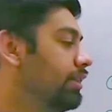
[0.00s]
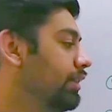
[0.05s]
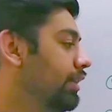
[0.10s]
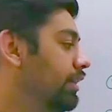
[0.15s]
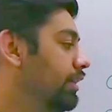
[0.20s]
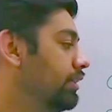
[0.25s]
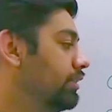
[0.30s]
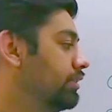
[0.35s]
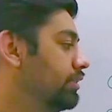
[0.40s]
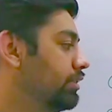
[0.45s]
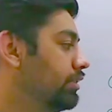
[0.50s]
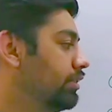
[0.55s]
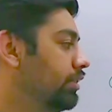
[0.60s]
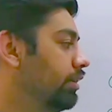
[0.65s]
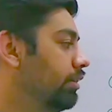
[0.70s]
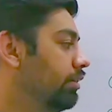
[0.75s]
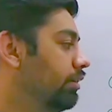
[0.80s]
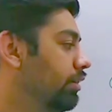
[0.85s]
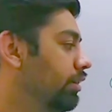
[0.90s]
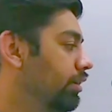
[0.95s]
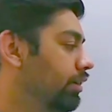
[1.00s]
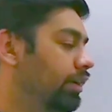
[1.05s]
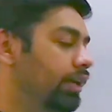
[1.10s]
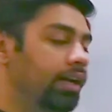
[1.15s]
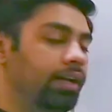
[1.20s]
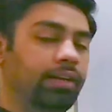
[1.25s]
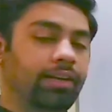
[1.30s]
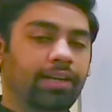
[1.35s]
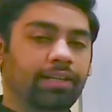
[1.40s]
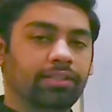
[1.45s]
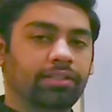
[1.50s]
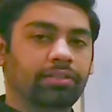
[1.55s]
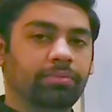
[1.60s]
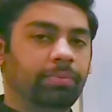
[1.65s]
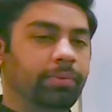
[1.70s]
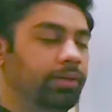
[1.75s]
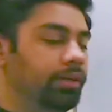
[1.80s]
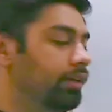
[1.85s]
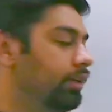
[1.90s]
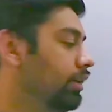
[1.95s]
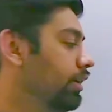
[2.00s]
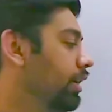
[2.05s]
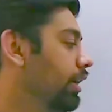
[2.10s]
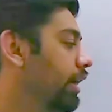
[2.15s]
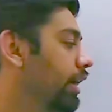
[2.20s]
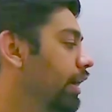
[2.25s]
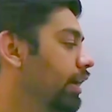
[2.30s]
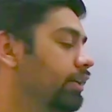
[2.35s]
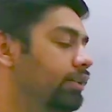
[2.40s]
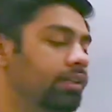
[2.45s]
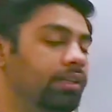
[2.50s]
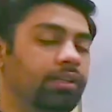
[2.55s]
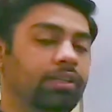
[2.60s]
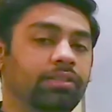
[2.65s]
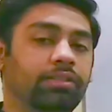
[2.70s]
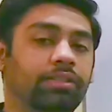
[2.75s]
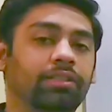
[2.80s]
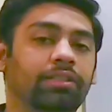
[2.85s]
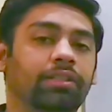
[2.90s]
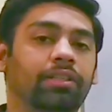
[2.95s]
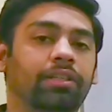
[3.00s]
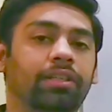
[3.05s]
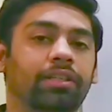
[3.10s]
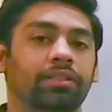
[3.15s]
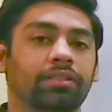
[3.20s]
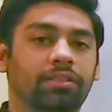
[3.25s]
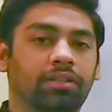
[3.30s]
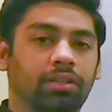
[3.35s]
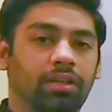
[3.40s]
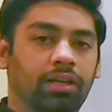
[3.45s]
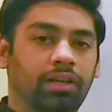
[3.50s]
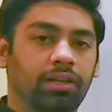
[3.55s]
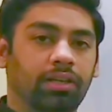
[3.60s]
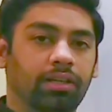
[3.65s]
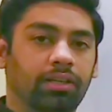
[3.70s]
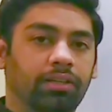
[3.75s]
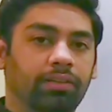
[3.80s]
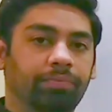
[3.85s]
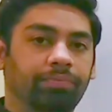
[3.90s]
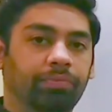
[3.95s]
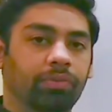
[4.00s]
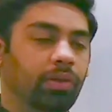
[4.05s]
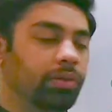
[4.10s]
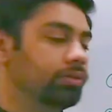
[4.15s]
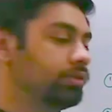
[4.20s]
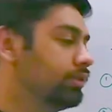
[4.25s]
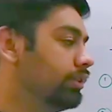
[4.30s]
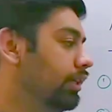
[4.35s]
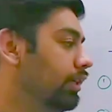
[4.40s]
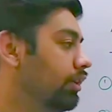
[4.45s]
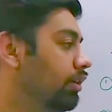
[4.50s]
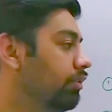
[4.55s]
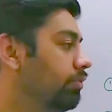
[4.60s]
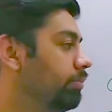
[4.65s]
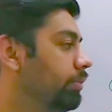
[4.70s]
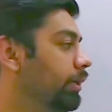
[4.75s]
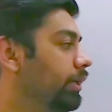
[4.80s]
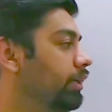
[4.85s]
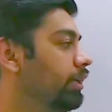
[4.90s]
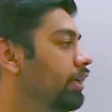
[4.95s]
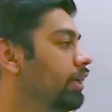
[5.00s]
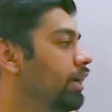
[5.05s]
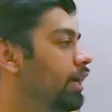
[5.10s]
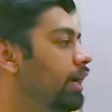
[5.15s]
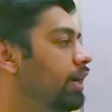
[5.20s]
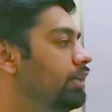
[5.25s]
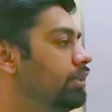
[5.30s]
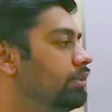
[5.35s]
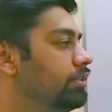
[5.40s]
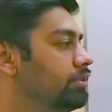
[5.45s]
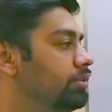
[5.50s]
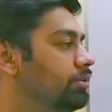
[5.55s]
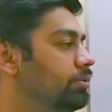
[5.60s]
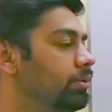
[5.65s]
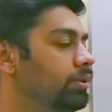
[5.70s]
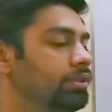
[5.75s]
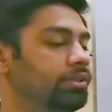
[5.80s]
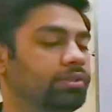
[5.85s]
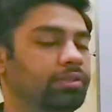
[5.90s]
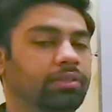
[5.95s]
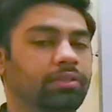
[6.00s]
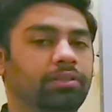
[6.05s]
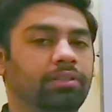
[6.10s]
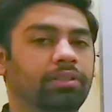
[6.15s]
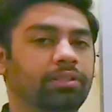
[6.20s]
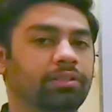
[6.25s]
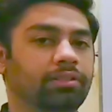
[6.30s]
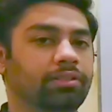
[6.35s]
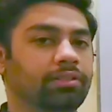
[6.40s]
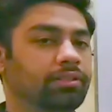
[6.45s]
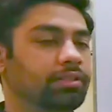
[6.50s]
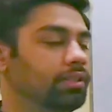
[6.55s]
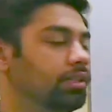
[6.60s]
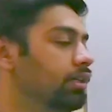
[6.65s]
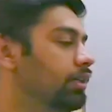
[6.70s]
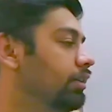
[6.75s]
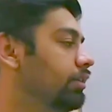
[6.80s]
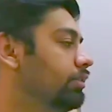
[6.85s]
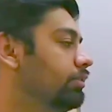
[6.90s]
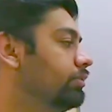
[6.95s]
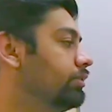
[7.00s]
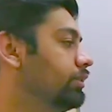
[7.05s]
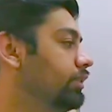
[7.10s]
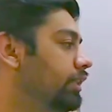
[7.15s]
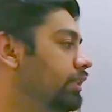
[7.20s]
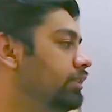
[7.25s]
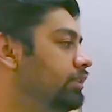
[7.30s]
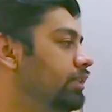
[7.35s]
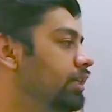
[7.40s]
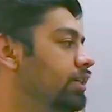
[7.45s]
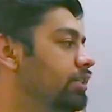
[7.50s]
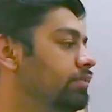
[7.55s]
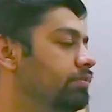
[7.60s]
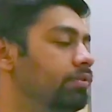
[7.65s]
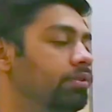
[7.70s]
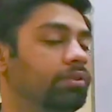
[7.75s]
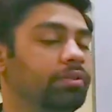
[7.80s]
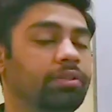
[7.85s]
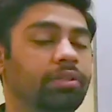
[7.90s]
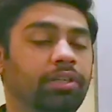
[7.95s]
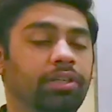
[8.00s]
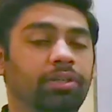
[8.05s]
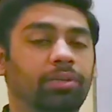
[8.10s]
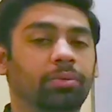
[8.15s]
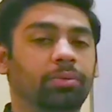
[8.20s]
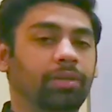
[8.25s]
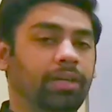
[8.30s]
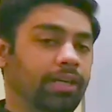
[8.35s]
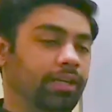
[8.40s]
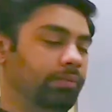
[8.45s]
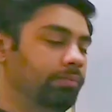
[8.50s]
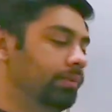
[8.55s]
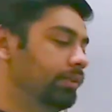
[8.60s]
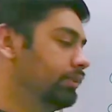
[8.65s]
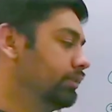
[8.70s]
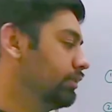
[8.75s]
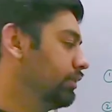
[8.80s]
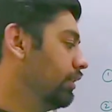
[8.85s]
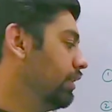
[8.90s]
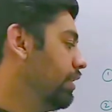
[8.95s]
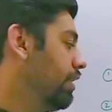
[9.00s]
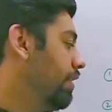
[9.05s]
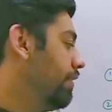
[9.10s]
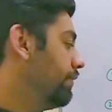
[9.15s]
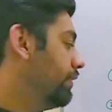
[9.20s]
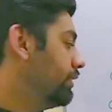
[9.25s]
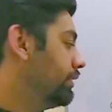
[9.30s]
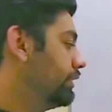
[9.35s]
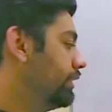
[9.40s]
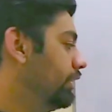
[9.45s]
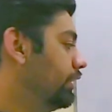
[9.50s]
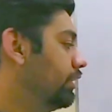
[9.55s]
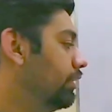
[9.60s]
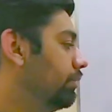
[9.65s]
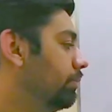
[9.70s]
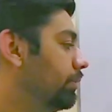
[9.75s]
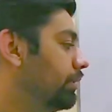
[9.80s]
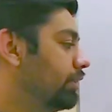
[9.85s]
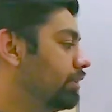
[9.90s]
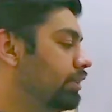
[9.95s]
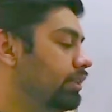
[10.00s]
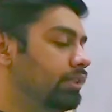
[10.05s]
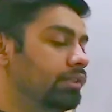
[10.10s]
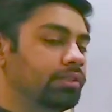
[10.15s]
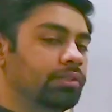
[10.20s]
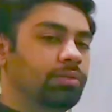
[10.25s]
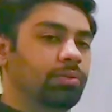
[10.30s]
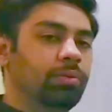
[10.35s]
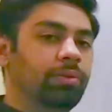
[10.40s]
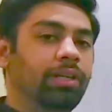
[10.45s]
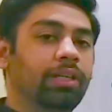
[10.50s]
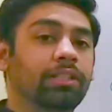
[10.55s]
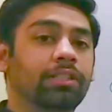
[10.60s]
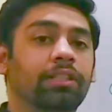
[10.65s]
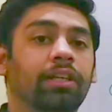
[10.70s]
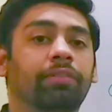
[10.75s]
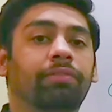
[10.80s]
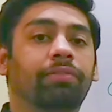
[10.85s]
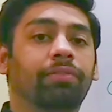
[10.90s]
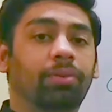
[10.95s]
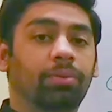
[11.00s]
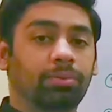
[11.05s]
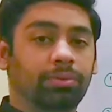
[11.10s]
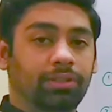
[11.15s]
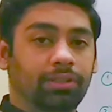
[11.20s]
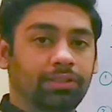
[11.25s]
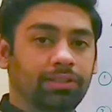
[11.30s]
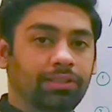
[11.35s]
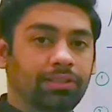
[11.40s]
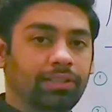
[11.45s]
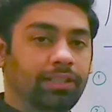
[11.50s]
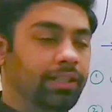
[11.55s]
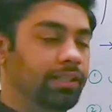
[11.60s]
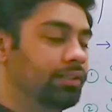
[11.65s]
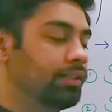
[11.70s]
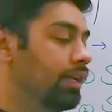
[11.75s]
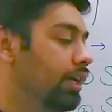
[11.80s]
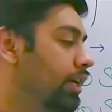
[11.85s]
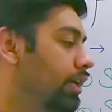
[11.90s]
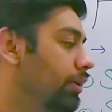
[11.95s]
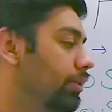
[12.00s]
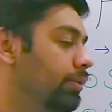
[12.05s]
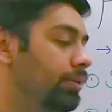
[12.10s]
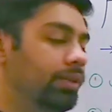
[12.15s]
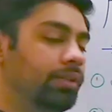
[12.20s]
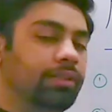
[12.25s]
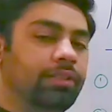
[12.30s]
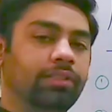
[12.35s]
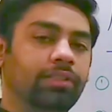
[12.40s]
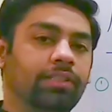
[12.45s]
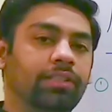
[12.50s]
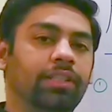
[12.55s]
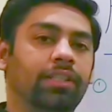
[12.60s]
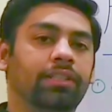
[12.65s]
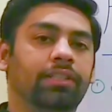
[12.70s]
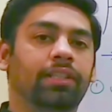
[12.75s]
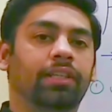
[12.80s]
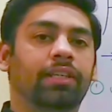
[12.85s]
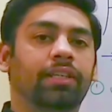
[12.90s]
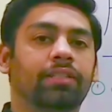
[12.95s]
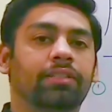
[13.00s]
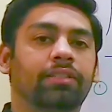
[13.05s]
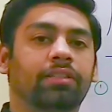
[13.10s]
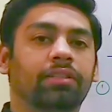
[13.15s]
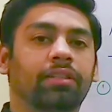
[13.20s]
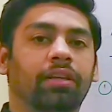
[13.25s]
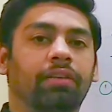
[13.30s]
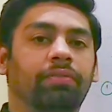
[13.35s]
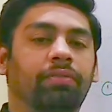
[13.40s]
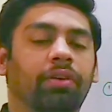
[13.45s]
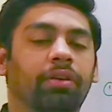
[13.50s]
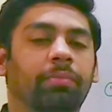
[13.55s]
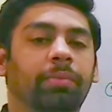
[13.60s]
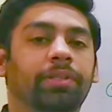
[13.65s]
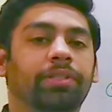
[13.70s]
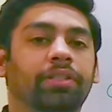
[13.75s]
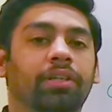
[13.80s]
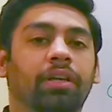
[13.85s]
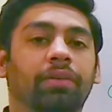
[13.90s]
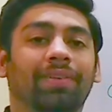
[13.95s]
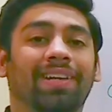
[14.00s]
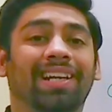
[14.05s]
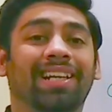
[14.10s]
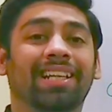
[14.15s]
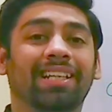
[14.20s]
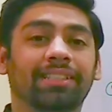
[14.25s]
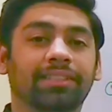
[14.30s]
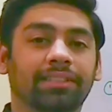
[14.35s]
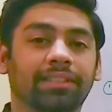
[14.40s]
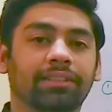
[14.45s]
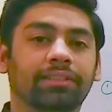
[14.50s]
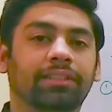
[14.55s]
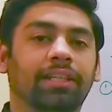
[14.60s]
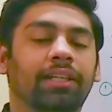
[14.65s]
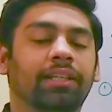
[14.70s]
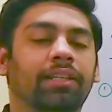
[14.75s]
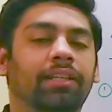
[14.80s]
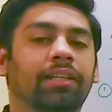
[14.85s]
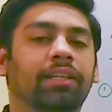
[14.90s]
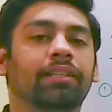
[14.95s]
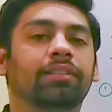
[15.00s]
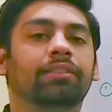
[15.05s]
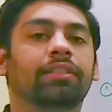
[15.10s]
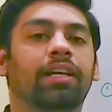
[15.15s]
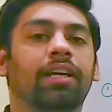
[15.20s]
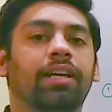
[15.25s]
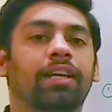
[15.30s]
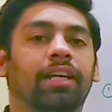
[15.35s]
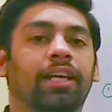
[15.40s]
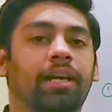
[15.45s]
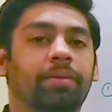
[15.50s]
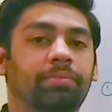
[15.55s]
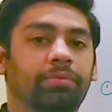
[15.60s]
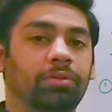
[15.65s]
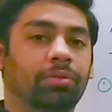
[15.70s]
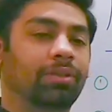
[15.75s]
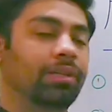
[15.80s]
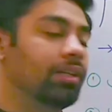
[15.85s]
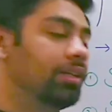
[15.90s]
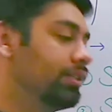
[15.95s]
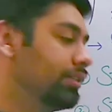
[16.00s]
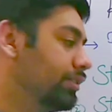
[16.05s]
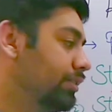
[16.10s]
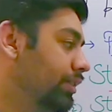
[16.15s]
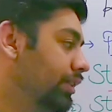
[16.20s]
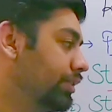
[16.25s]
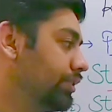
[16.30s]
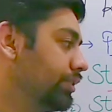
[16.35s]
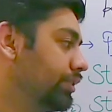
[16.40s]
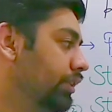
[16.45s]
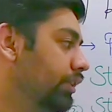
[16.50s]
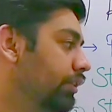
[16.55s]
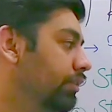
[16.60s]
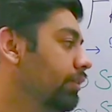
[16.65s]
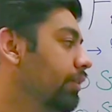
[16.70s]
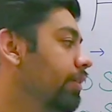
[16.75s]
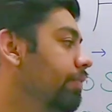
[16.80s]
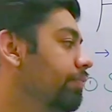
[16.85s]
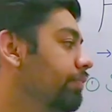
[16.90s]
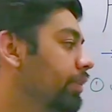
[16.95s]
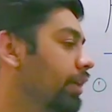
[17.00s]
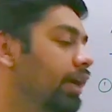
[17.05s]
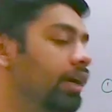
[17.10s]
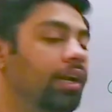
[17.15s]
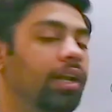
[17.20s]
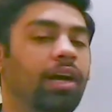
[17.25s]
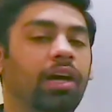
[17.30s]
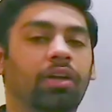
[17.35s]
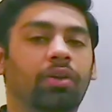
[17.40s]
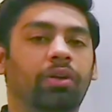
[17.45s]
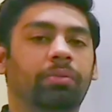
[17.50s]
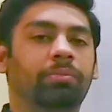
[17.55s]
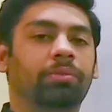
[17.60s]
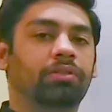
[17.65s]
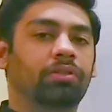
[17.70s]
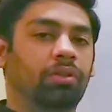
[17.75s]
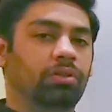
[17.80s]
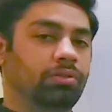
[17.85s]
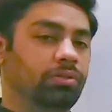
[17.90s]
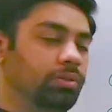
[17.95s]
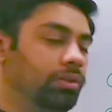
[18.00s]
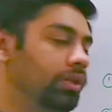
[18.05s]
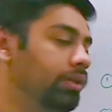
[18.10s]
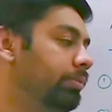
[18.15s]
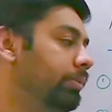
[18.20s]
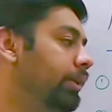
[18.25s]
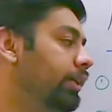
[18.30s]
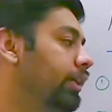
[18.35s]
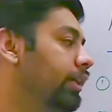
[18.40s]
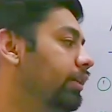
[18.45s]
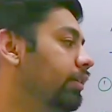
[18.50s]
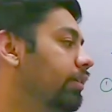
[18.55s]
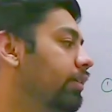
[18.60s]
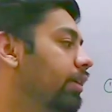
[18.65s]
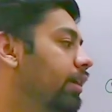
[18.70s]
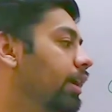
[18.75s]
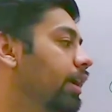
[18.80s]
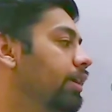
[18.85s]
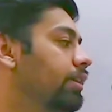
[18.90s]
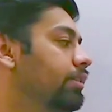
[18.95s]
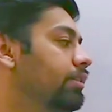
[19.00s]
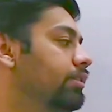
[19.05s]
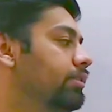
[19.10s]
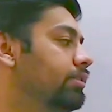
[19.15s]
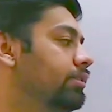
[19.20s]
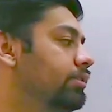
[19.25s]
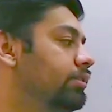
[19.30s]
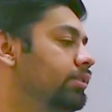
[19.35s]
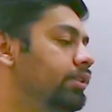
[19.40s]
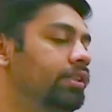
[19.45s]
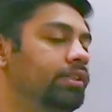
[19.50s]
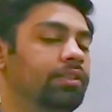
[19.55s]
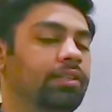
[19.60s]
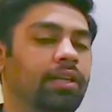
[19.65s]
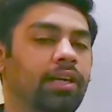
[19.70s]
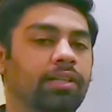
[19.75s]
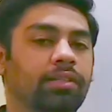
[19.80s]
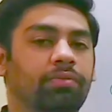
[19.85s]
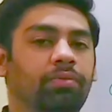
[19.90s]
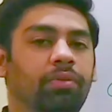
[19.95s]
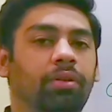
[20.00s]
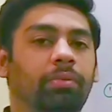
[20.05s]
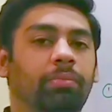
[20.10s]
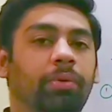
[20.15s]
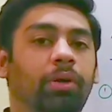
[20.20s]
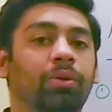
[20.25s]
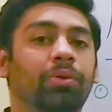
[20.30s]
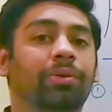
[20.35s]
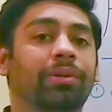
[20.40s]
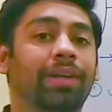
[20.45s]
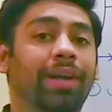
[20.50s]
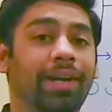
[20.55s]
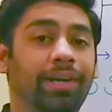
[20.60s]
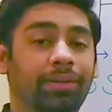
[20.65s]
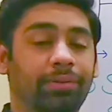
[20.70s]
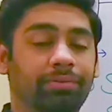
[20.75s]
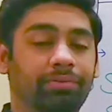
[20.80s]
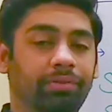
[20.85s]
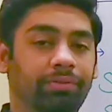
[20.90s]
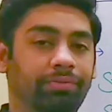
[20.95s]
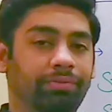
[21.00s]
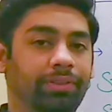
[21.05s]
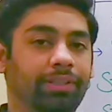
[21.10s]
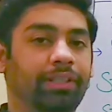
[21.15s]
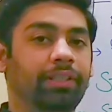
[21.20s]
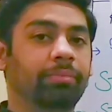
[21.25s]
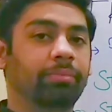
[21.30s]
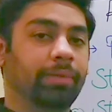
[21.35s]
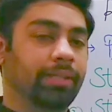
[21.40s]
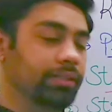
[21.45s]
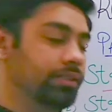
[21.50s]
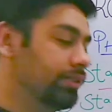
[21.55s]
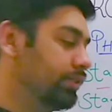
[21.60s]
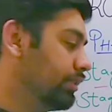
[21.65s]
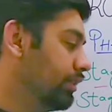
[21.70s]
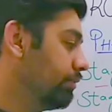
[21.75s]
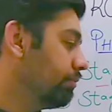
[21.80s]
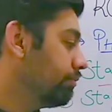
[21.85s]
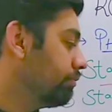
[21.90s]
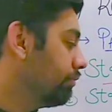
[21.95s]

There is rest pain, and there is increased onset of pain, and this stage lasts for 3 to 9 months. The stage number 3 is known as the frozen stage. During this stage, there is formation of adhesions and there is capsular restriction, and RM is also limited, and this stage lasts for about 9 to 15 months.